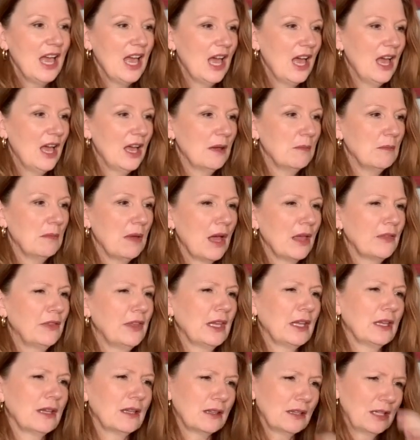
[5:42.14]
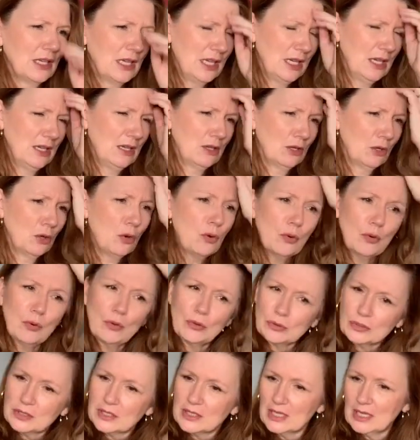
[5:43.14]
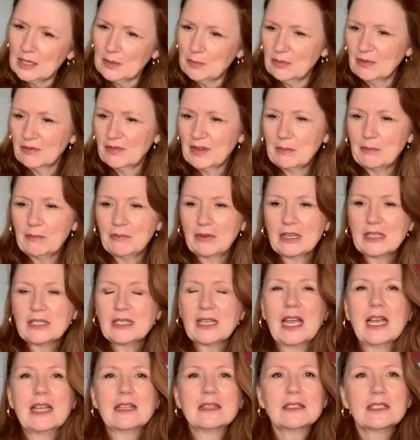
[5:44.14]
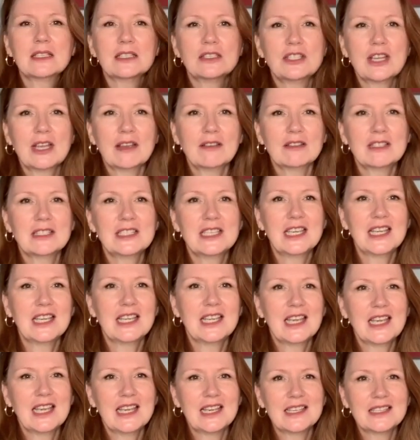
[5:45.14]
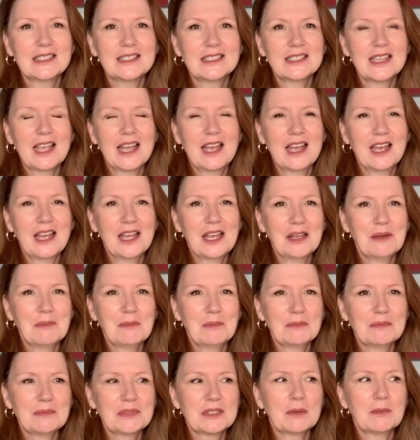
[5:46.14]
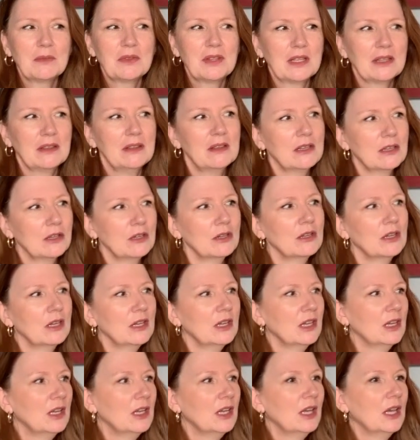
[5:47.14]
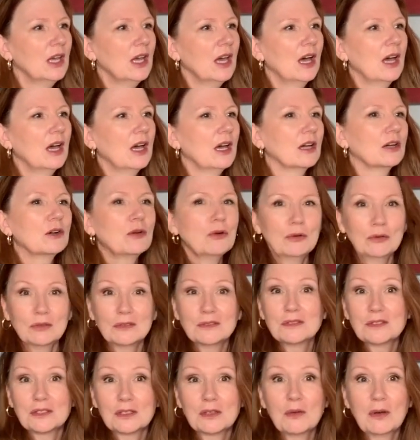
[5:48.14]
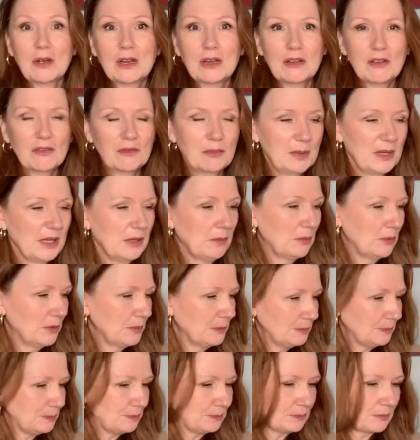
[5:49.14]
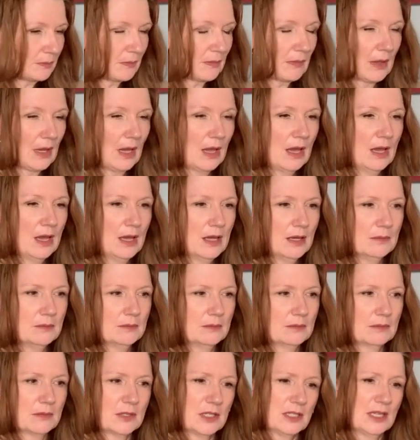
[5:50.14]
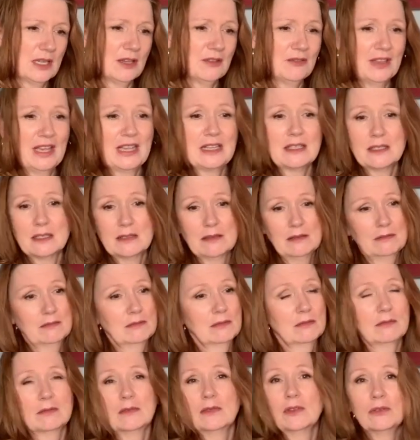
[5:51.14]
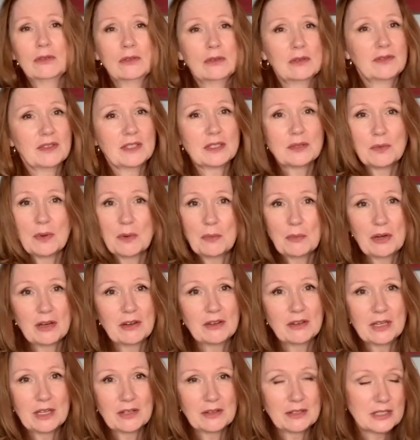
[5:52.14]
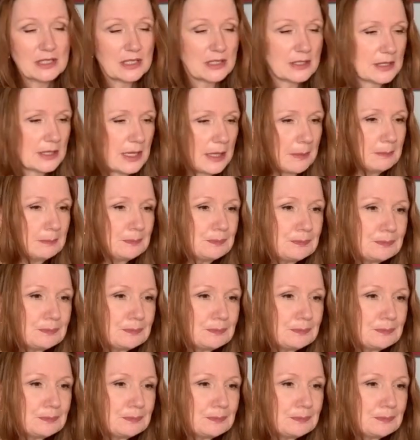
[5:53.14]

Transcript: Um, I think the cause, the Prevent Breast Cancer charity, is um, something that uh, calls to quite a lot of people because um, it affects all of us one way or another, doesn't it?